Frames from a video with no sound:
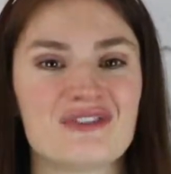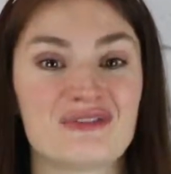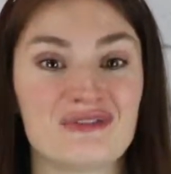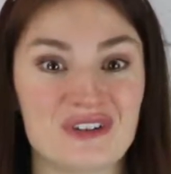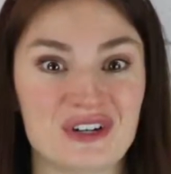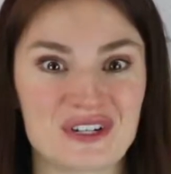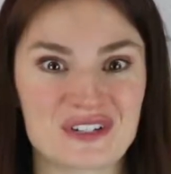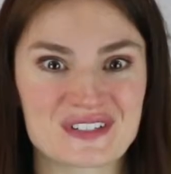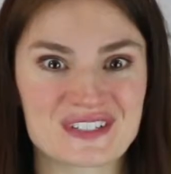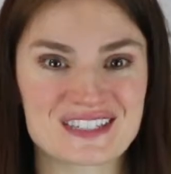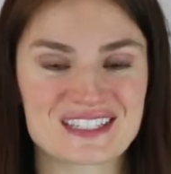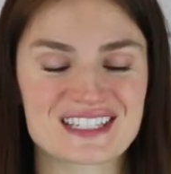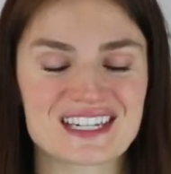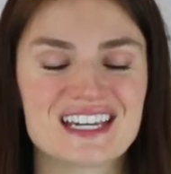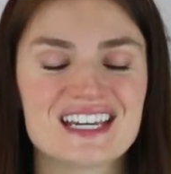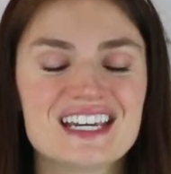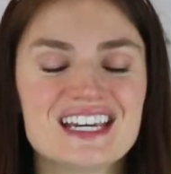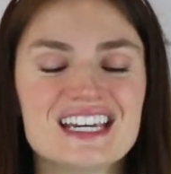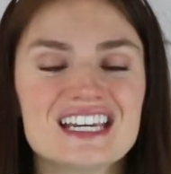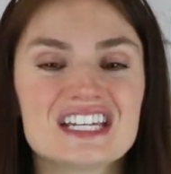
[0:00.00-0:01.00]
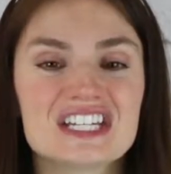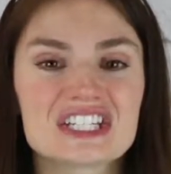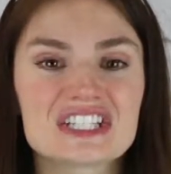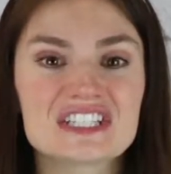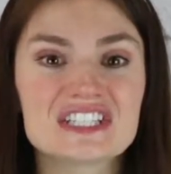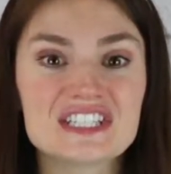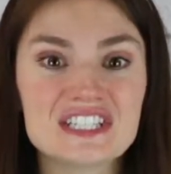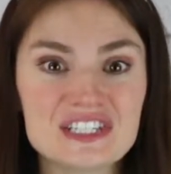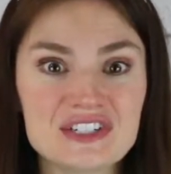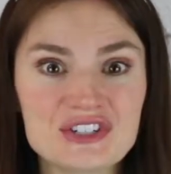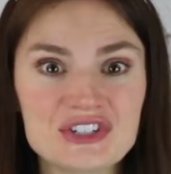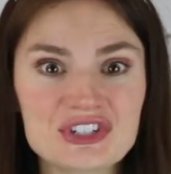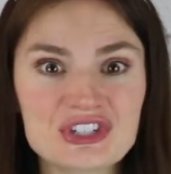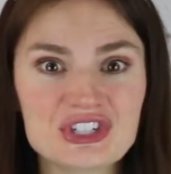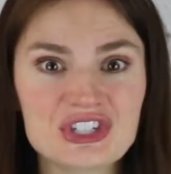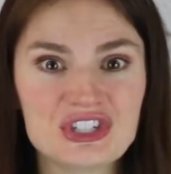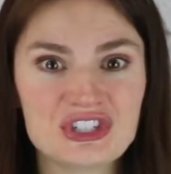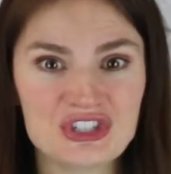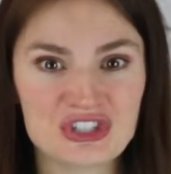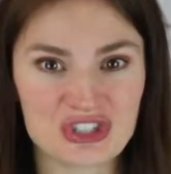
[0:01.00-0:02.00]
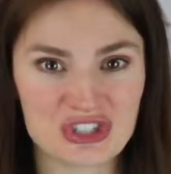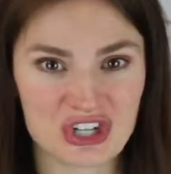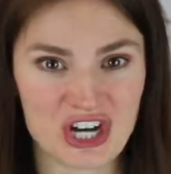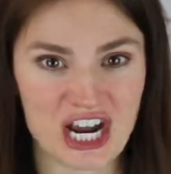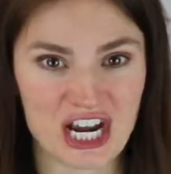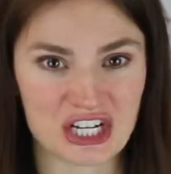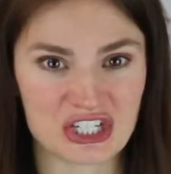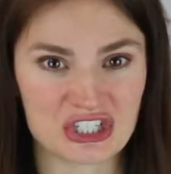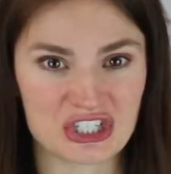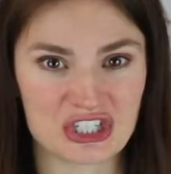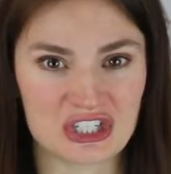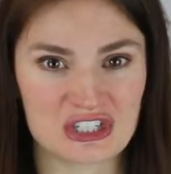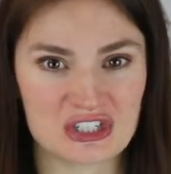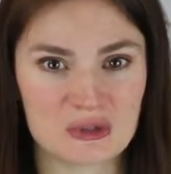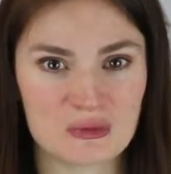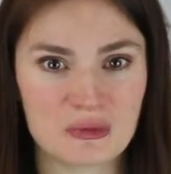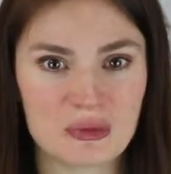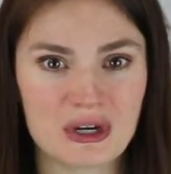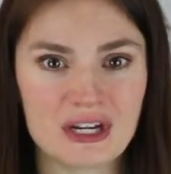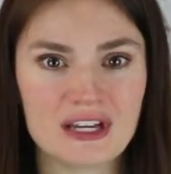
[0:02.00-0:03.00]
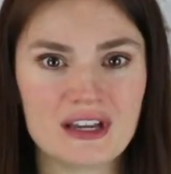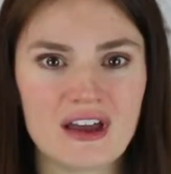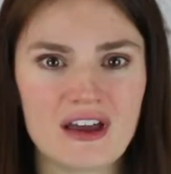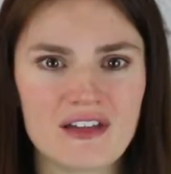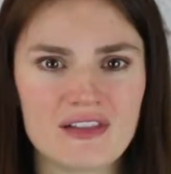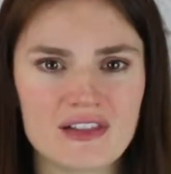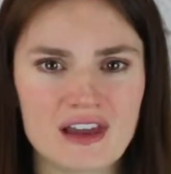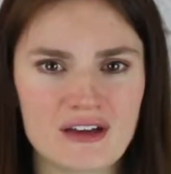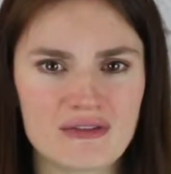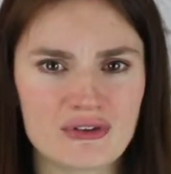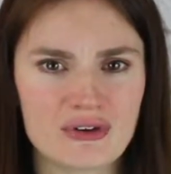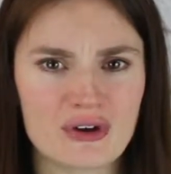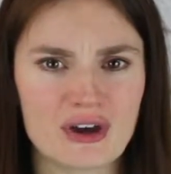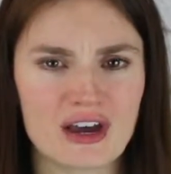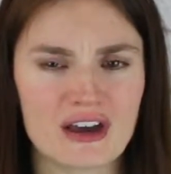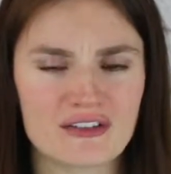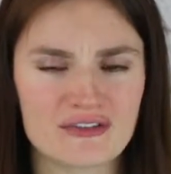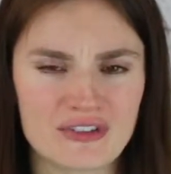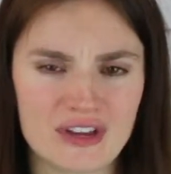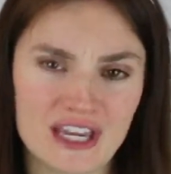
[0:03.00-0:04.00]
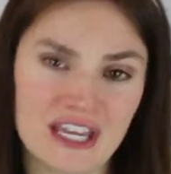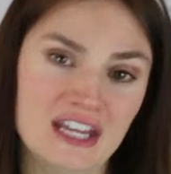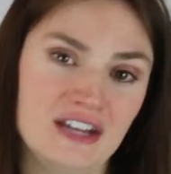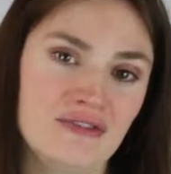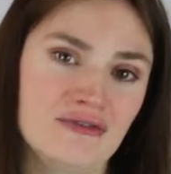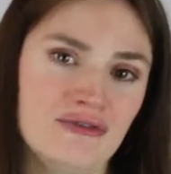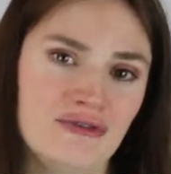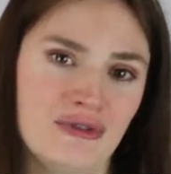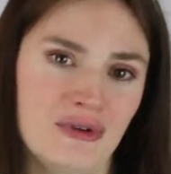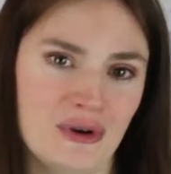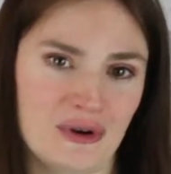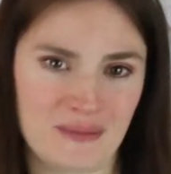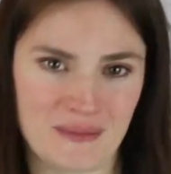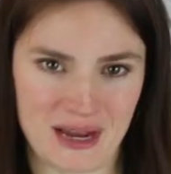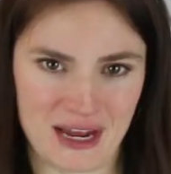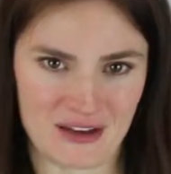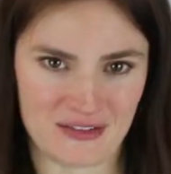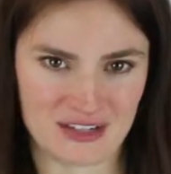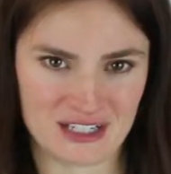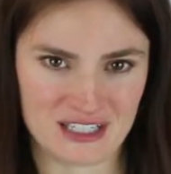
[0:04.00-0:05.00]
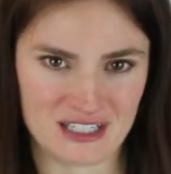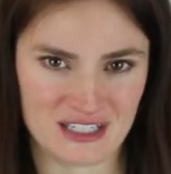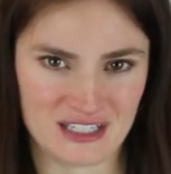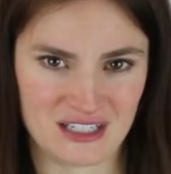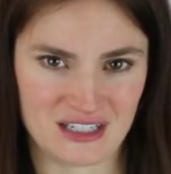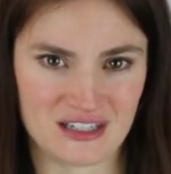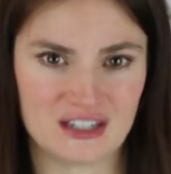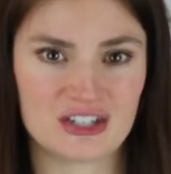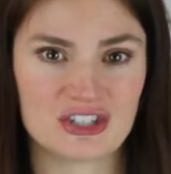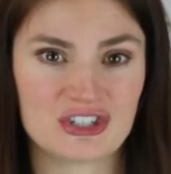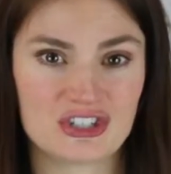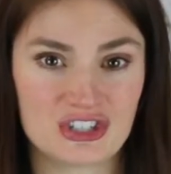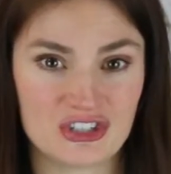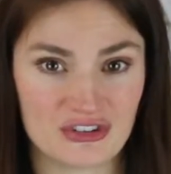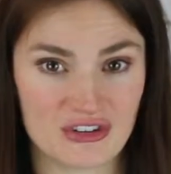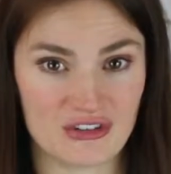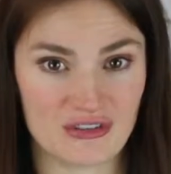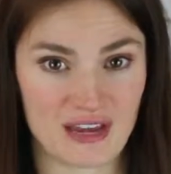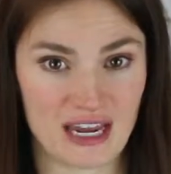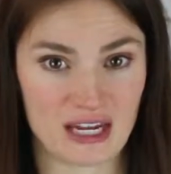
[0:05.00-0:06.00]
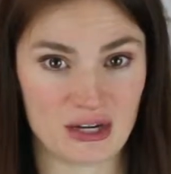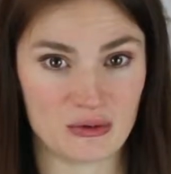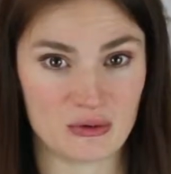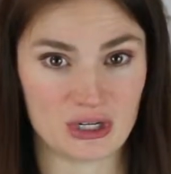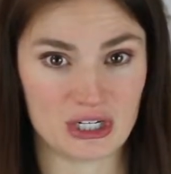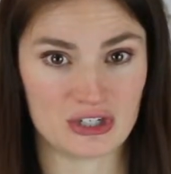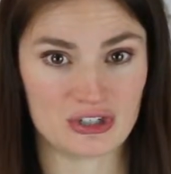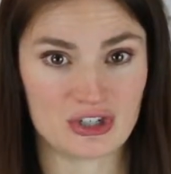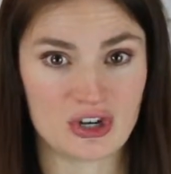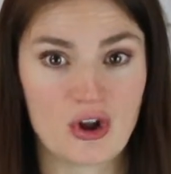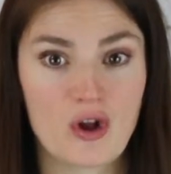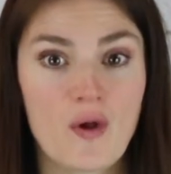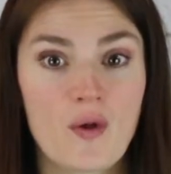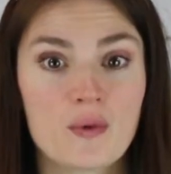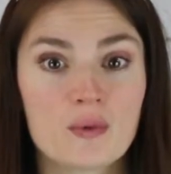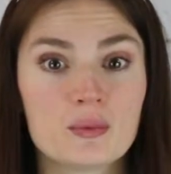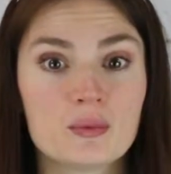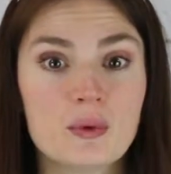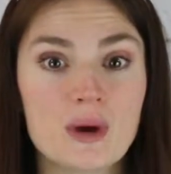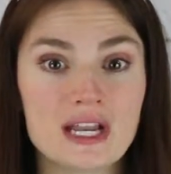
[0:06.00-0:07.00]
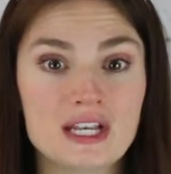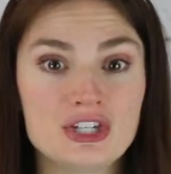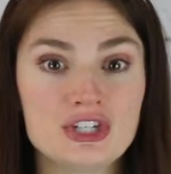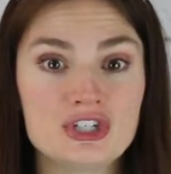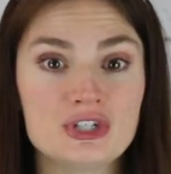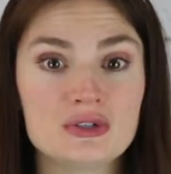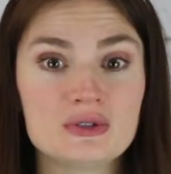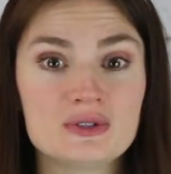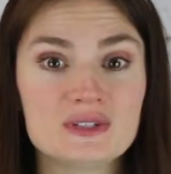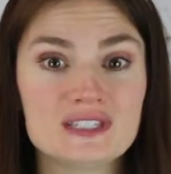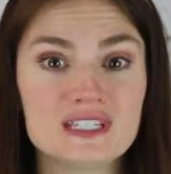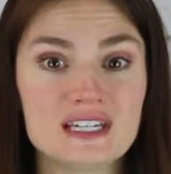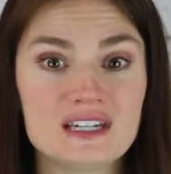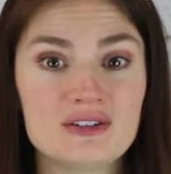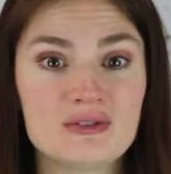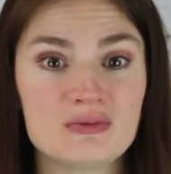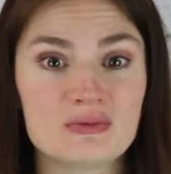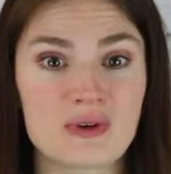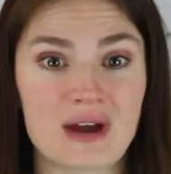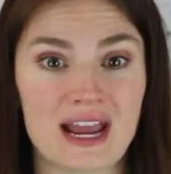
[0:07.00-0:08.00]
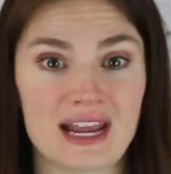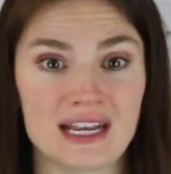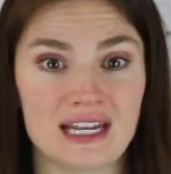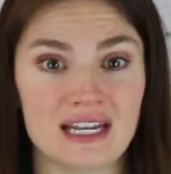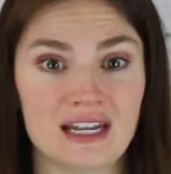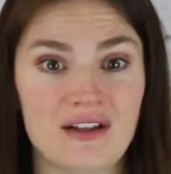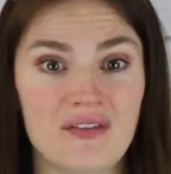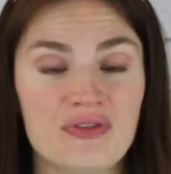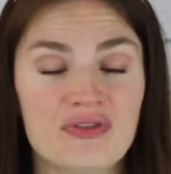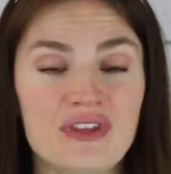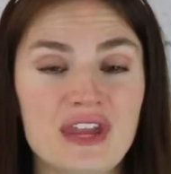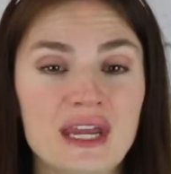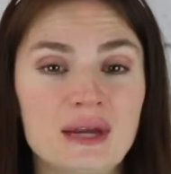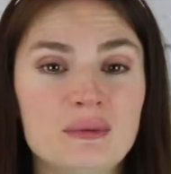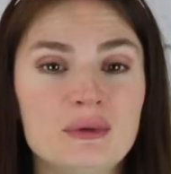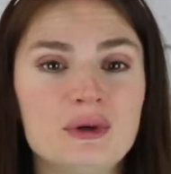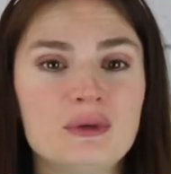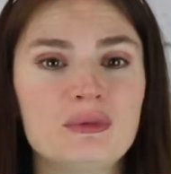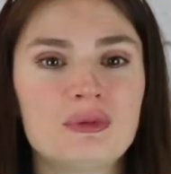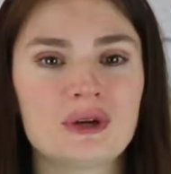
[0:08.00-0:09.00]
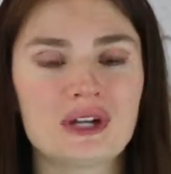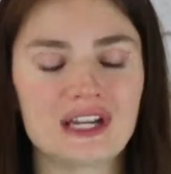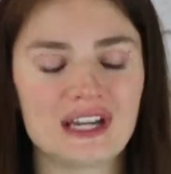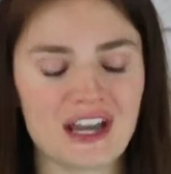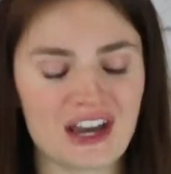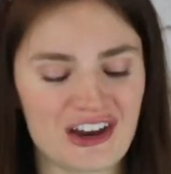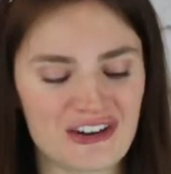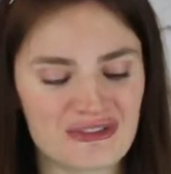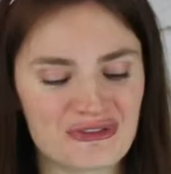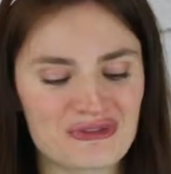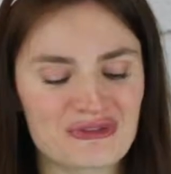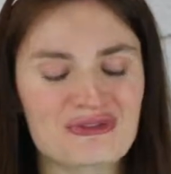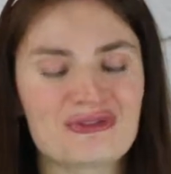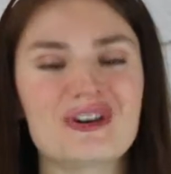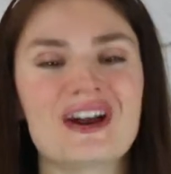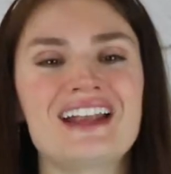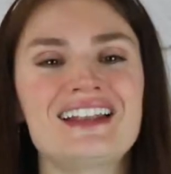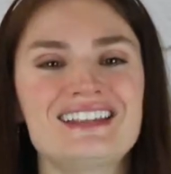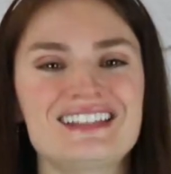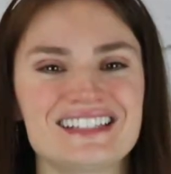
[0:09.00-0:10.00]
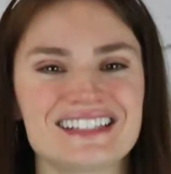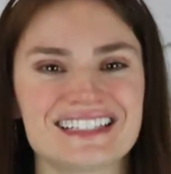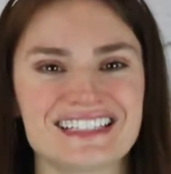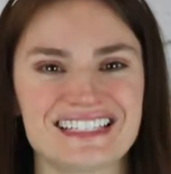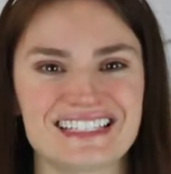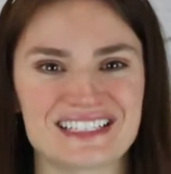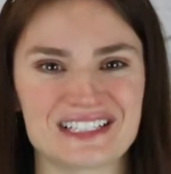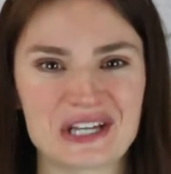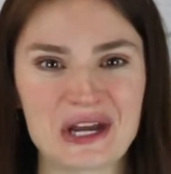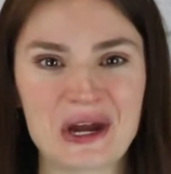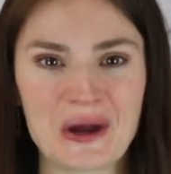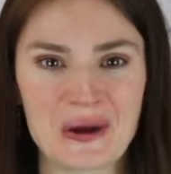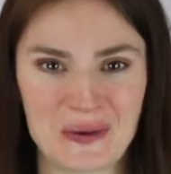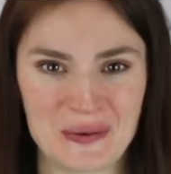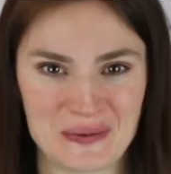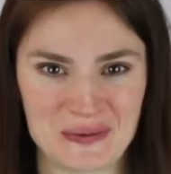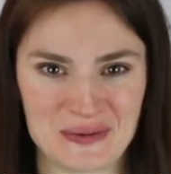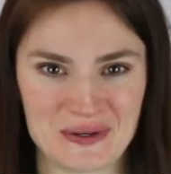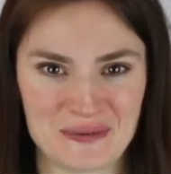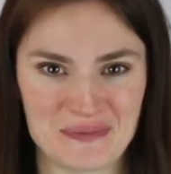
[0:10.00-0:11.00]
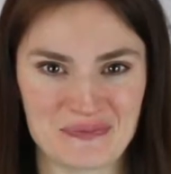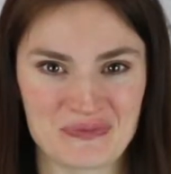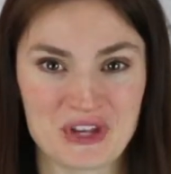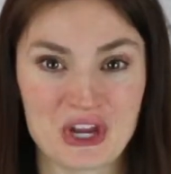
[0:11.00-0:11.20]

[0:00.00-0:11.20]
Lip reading: First, since contractions bring a level of informality to the language, when used in writing, they will bring a friendly tone.